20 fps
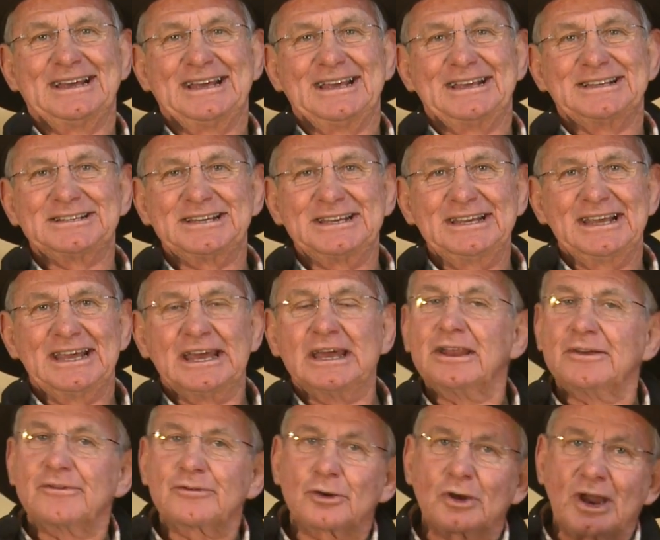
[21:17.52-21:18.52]
See? And
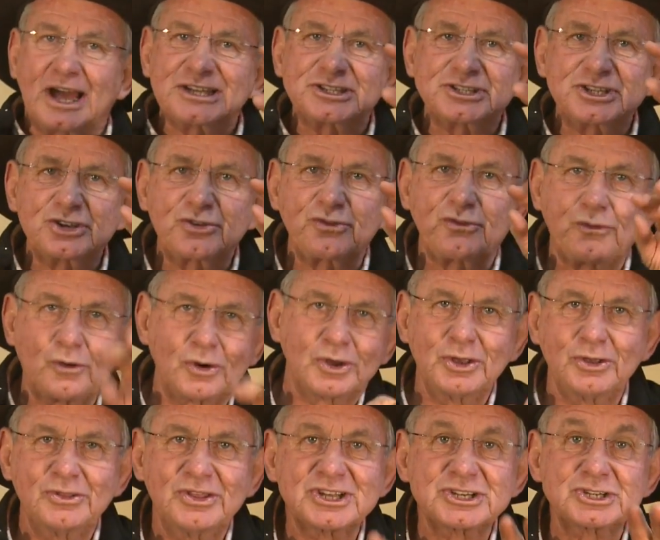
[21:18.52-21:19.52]
if Christ is for
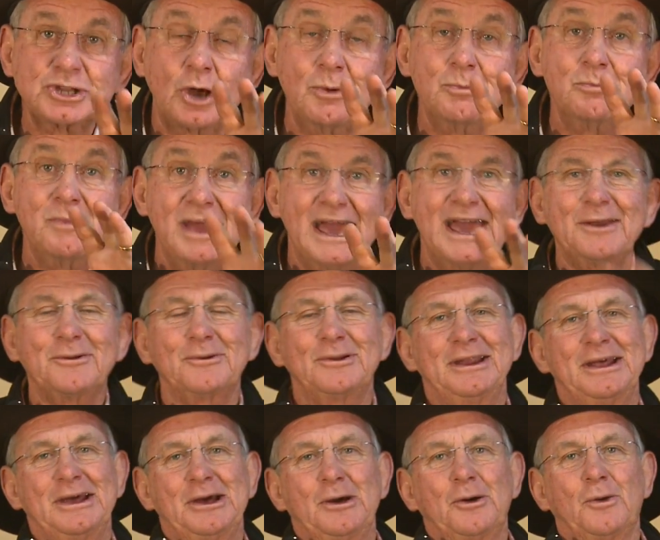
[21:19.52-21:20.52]
you, there's no man
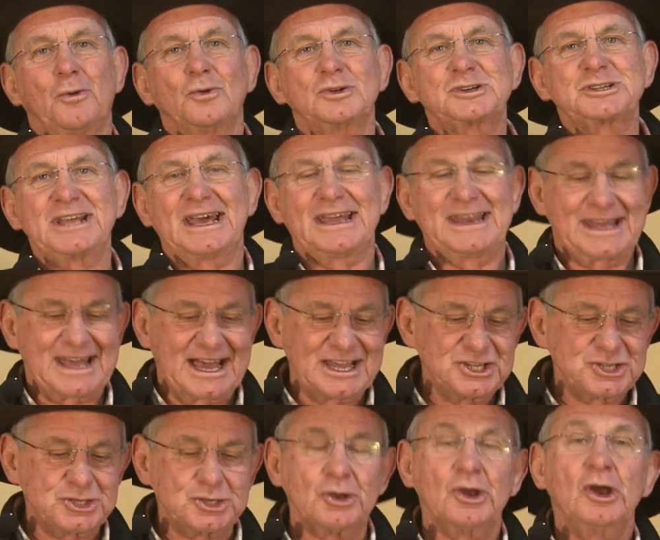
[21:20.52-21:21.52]
will stand
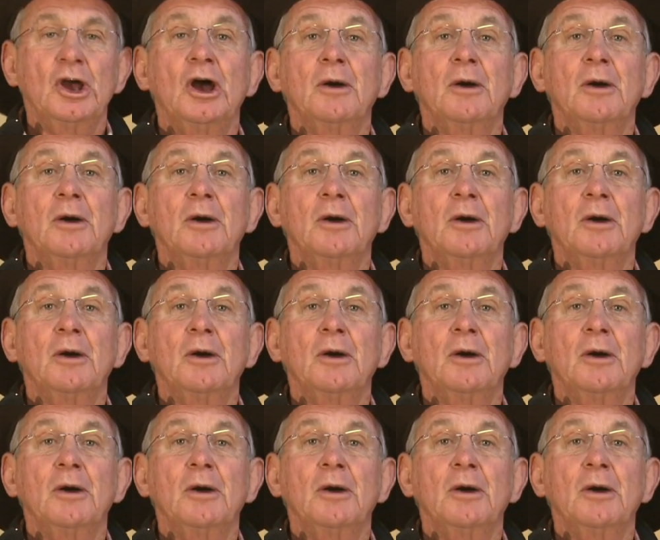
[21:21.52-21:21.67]
against you.